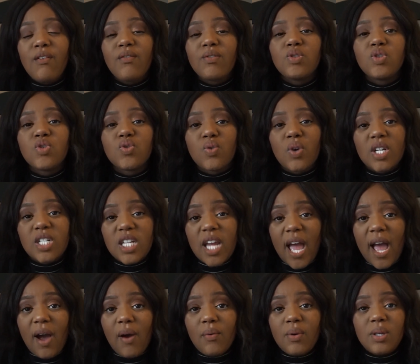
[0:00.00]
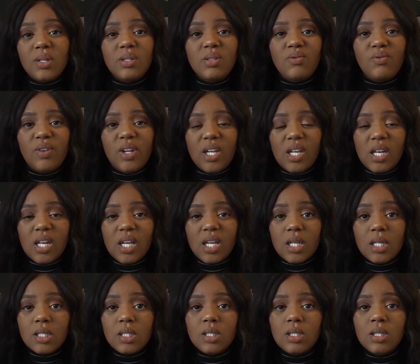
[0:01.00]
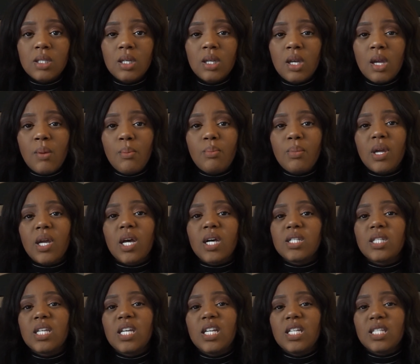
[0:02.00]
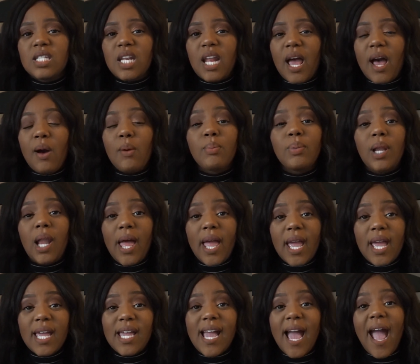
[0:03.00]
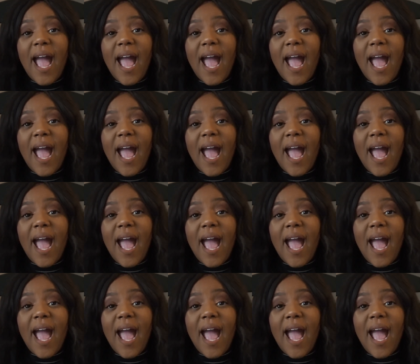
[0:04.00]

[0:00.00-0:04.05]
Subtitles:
stretch out his feedings, because he's now playing